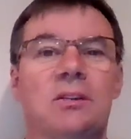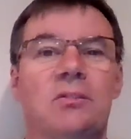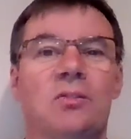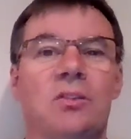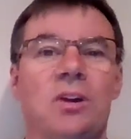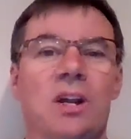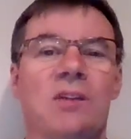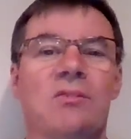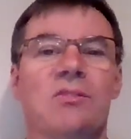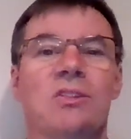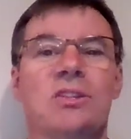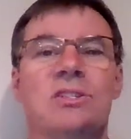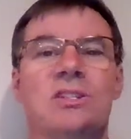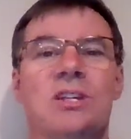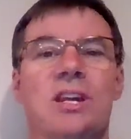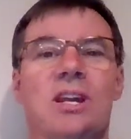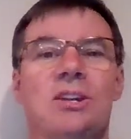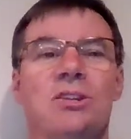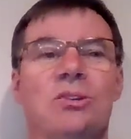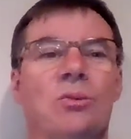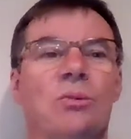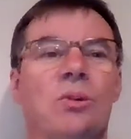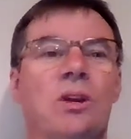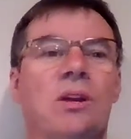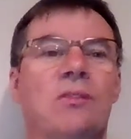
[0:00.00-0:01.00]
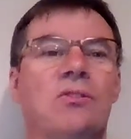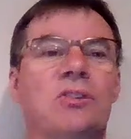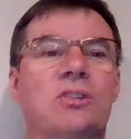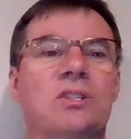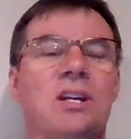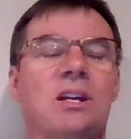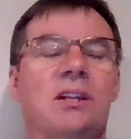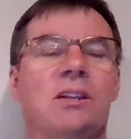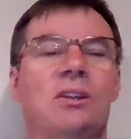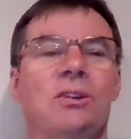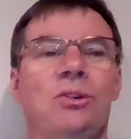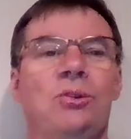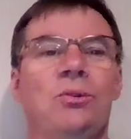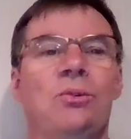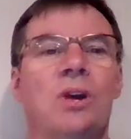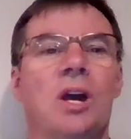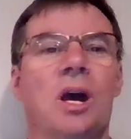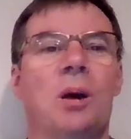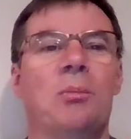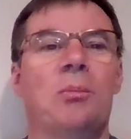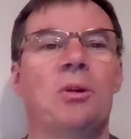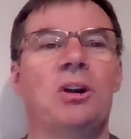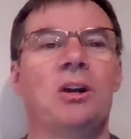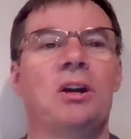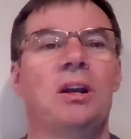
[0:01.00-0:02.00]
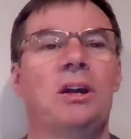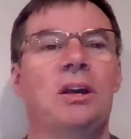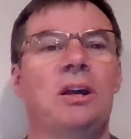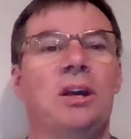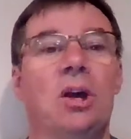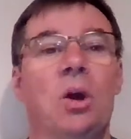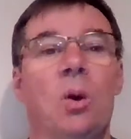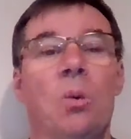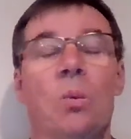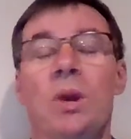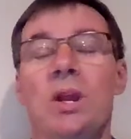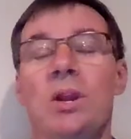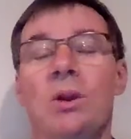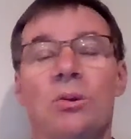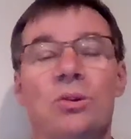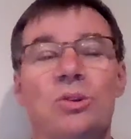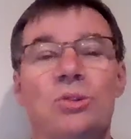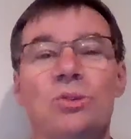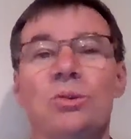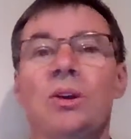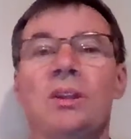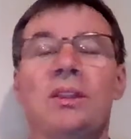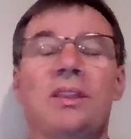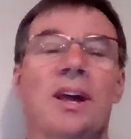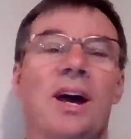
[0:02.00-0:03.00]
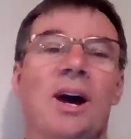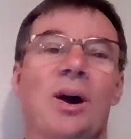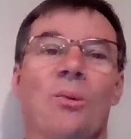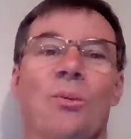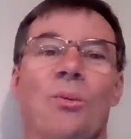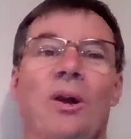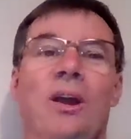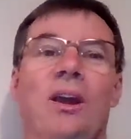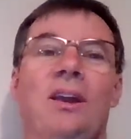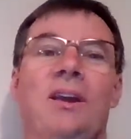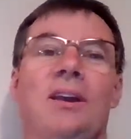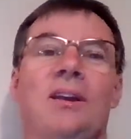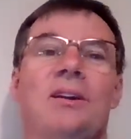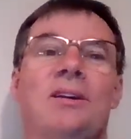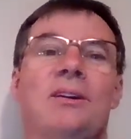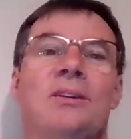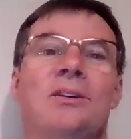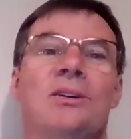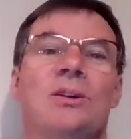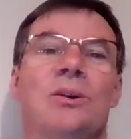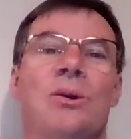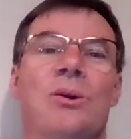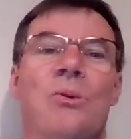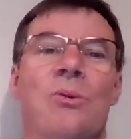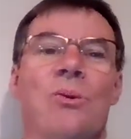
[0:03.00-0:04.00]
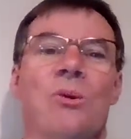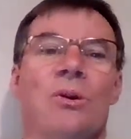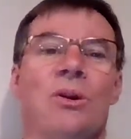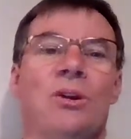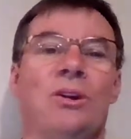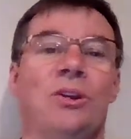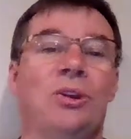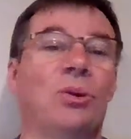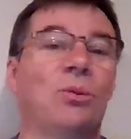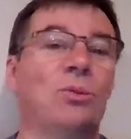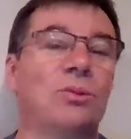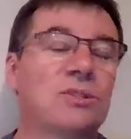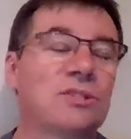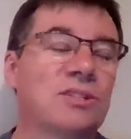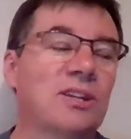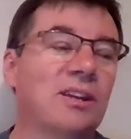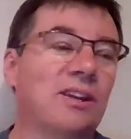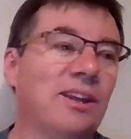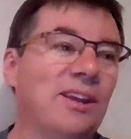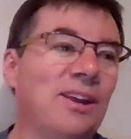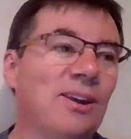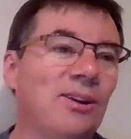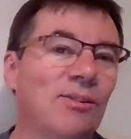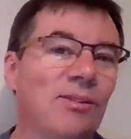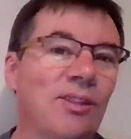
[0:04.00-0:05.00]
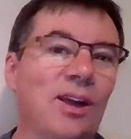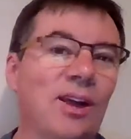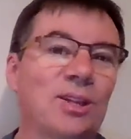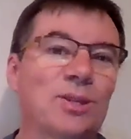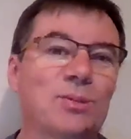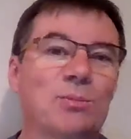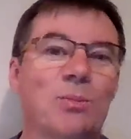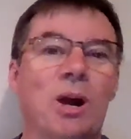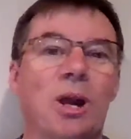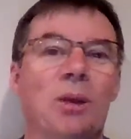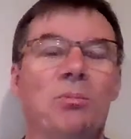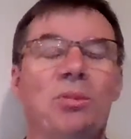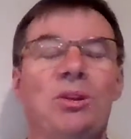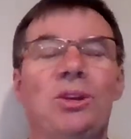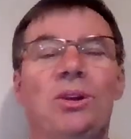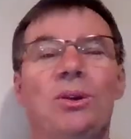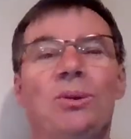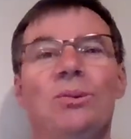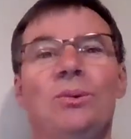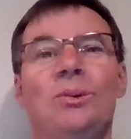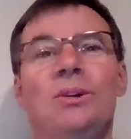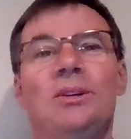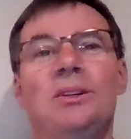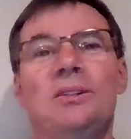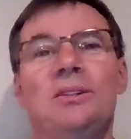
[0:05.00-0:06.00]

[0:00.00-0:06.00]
For heaven's sake, don't ever tell a newcomer, we don't do it that way, or don't sit here, that's my pew.